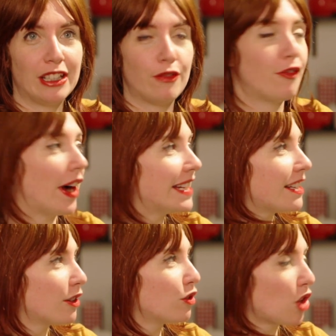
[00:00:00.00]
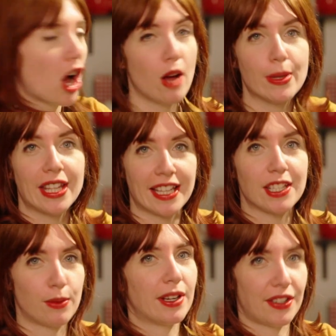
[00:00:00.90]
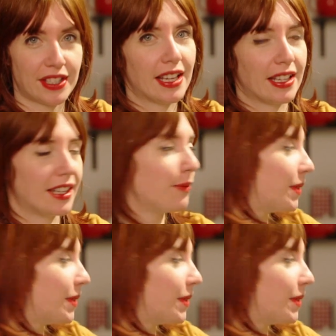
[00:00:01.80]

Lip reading: find another job and let someone else take it.